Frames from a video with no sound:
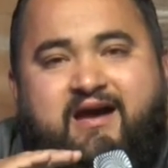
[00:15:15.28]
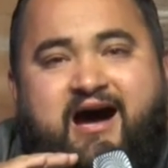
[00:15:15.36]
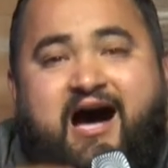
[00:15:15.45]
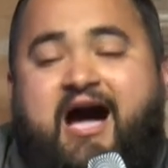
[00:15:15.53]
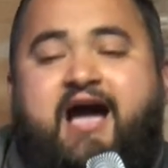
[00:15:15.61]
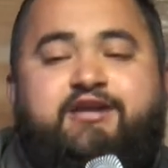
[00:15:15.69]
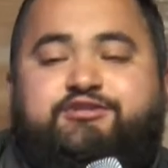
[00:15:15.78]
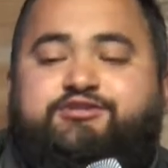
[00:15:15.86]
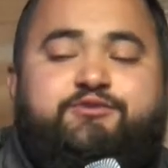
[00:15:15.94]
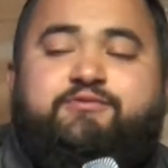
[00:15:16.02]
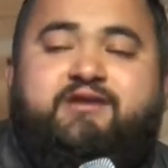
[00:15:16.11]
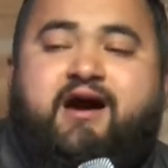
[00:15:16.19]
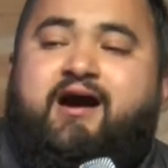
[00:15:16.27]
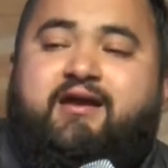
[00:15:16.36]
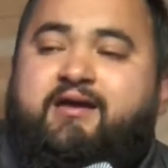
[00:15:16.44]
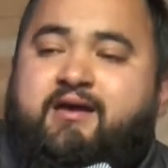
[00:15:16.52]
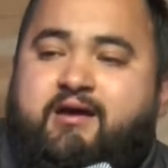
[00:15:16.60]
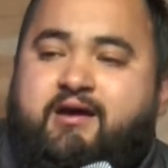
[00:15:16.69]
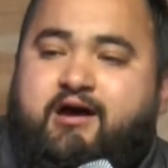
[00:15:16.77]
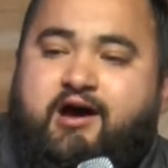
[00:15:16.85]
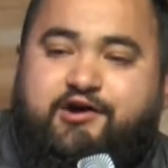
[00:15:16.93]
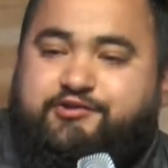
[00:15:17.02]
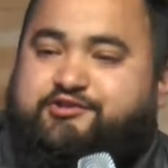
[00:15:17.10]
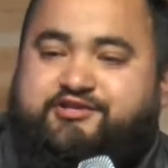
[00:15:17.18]
I do not
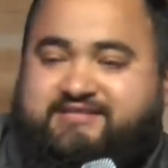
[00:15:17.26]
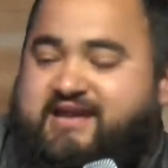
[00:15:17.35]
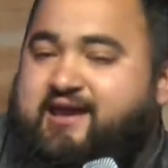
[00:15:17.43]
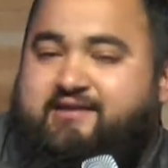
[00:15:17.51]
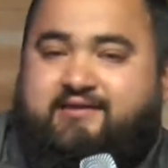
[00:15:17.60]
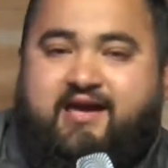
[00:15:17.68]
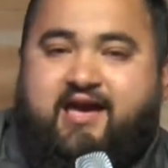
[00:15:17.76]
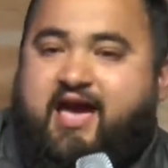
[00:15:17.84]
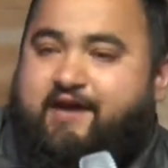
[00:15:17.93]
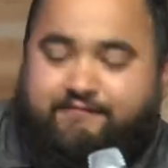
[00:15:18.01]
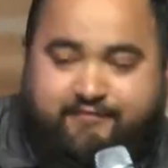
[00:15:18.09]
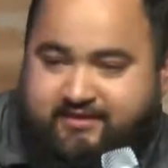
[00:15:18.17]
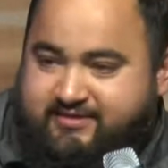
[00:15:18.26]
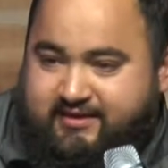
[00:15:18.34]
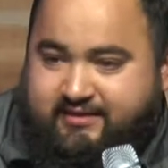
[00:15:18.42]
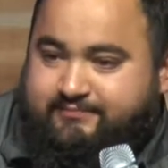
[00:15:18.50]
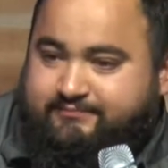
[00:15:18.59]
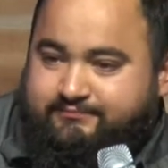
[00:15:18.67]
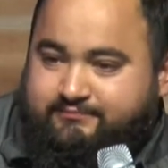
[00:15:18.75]
understand everything.